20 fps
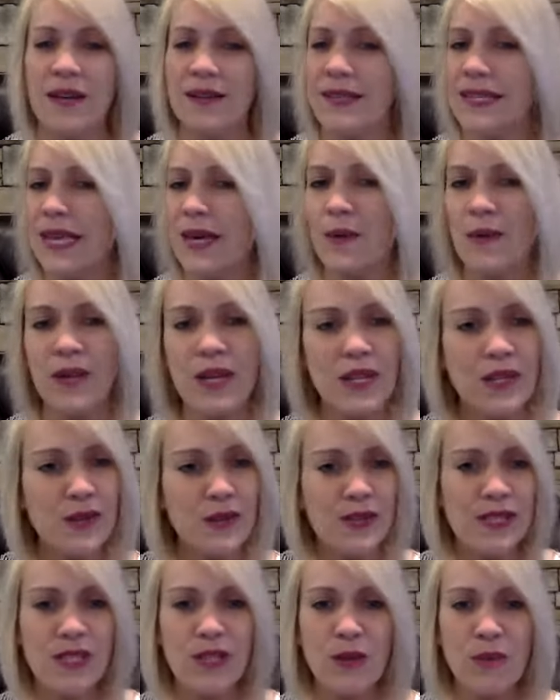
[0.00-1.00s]
get one of
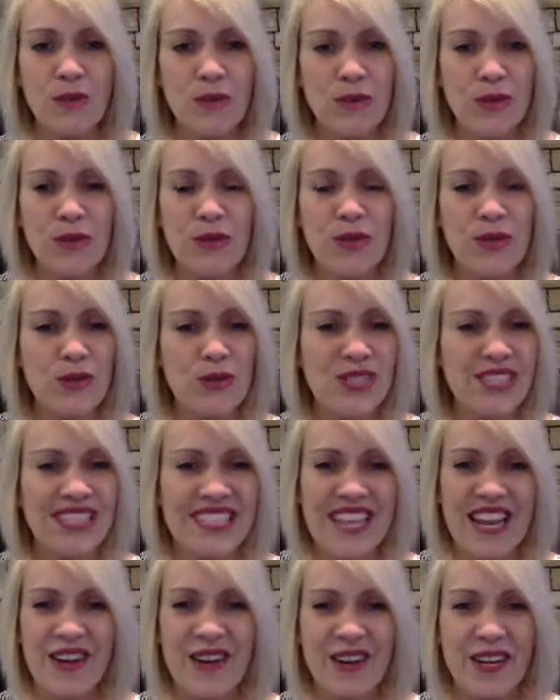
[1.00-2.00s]
those little Bluetooth
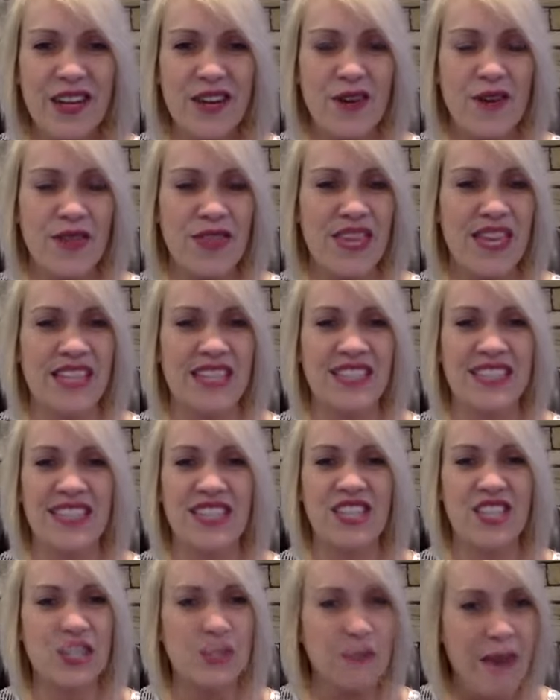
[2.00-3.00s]
stereo things that
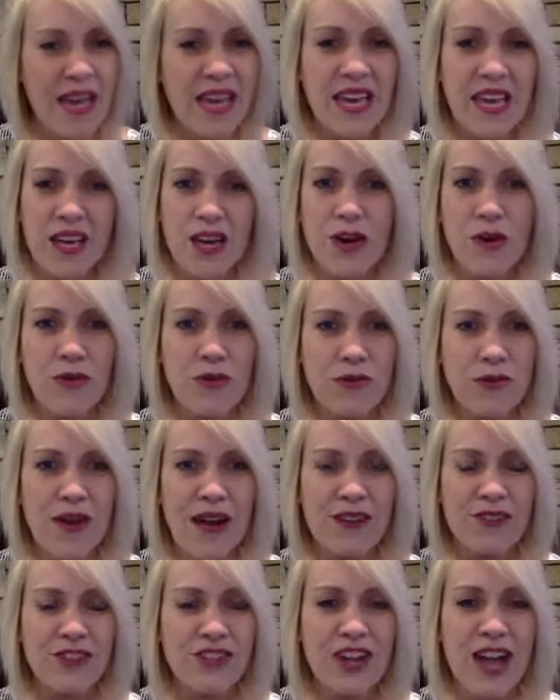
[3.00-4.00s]
just make it go
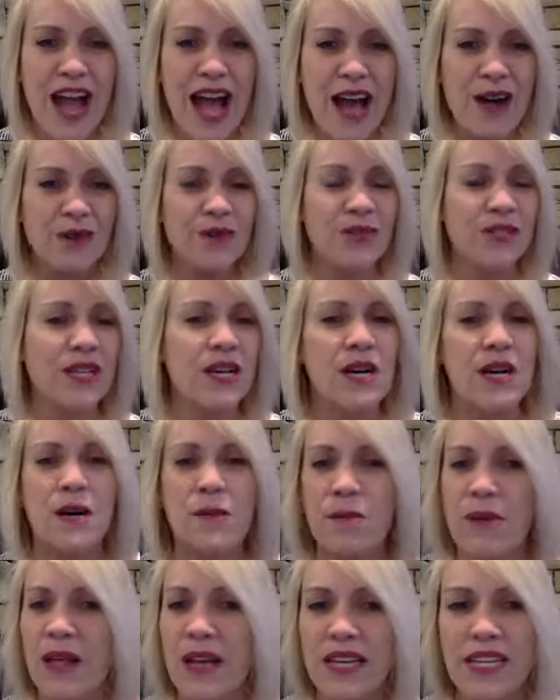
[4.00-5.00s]
throughout your house,
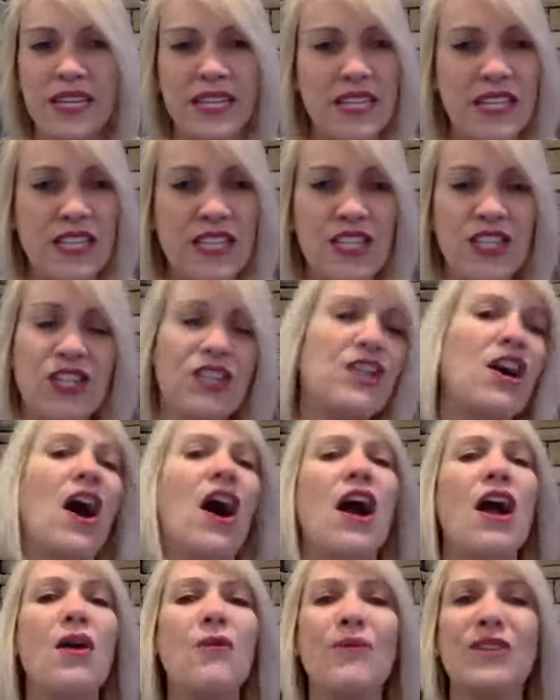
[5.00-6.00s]
plug it in your
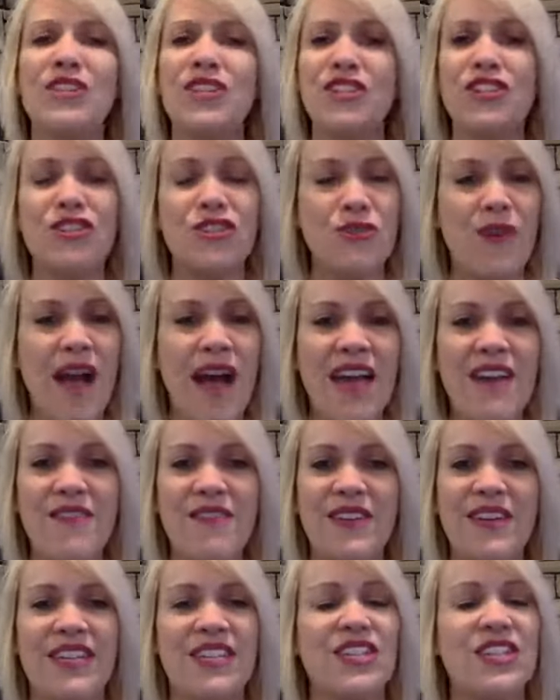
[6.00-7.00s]
car when you're
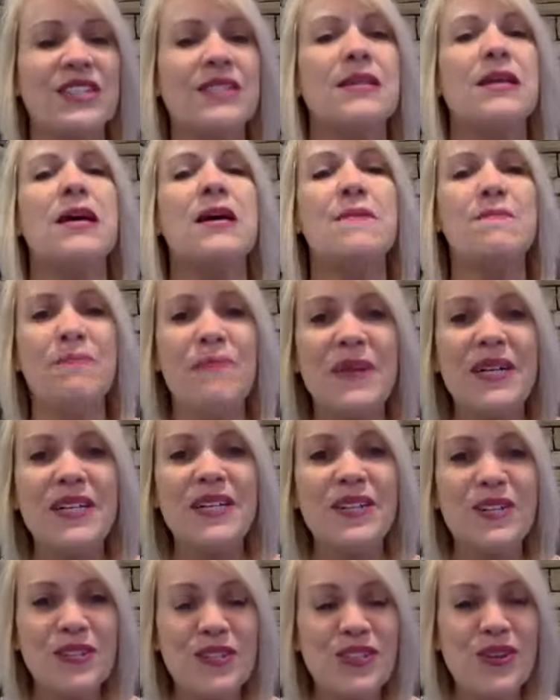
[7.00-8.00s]
driving. Just
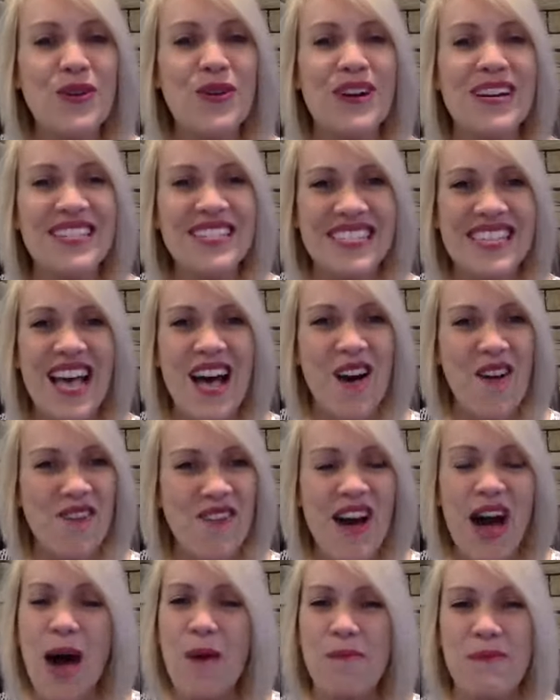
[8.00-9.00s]
build yourself
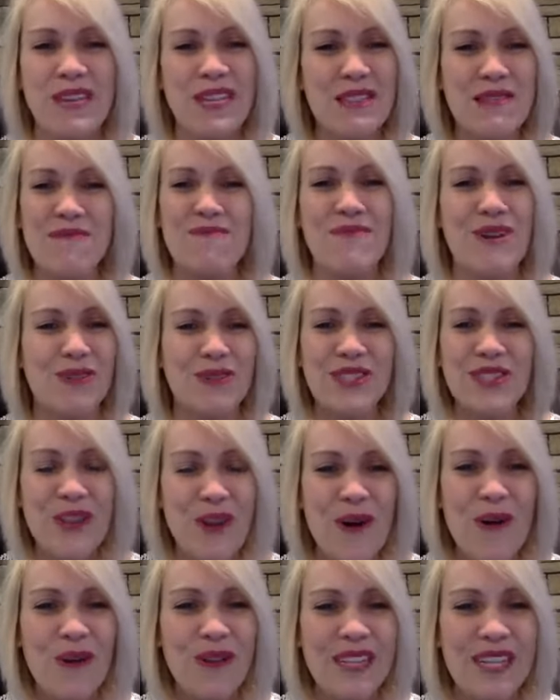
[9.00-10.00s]
up in the most
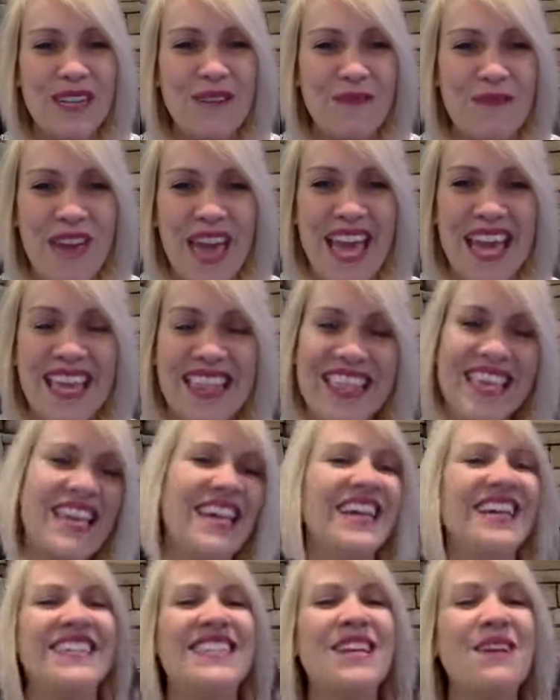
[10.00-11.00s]
holy faith.
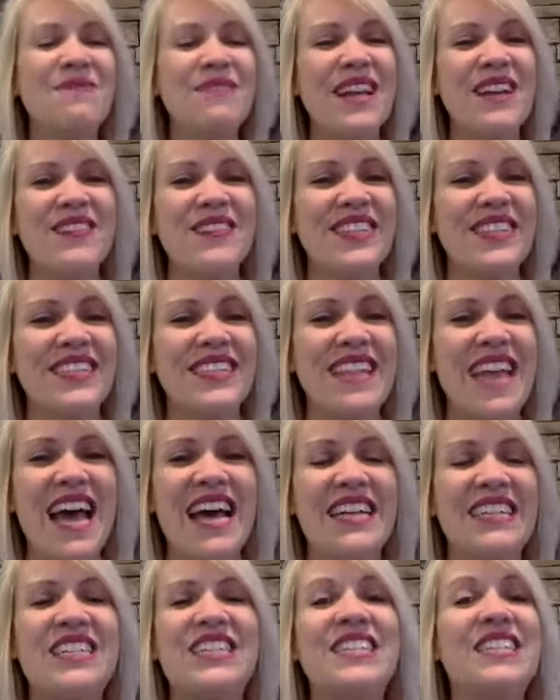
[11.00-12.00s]
Sometimes it's not
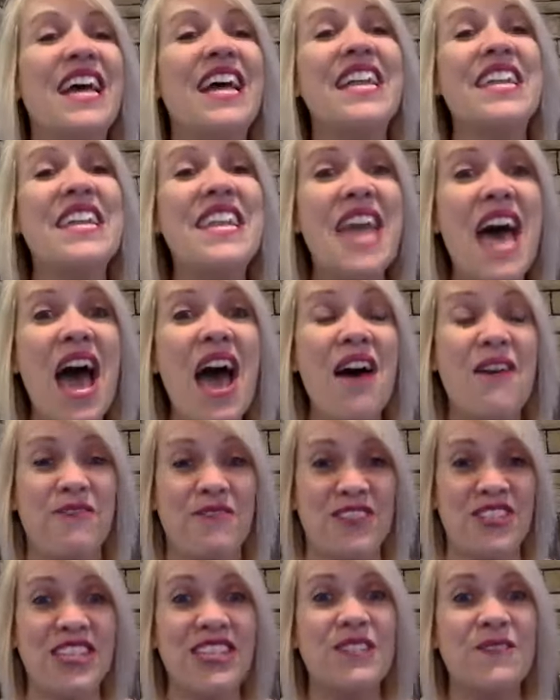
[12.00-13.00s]
enough
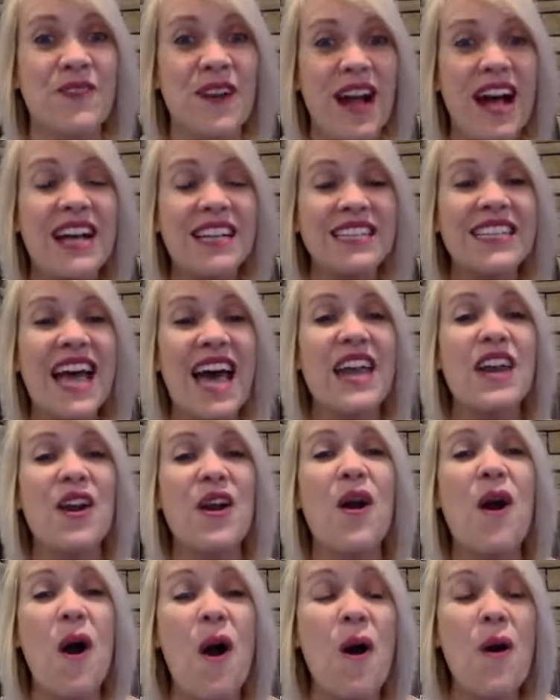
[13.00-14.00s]
just for us on
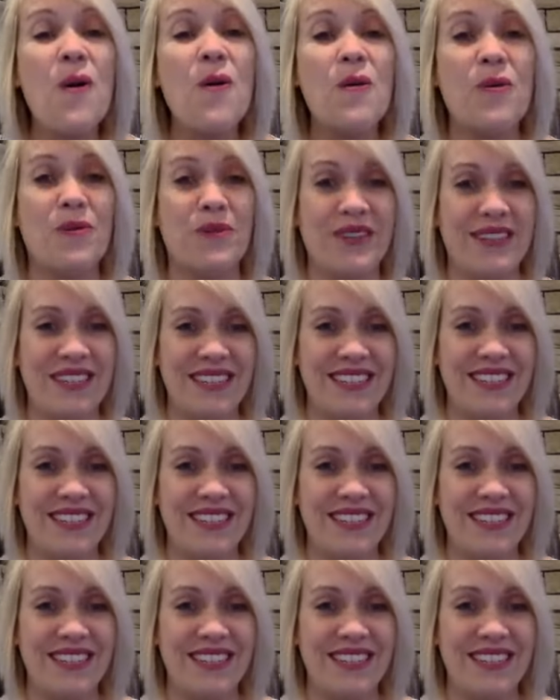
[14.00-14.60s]
our own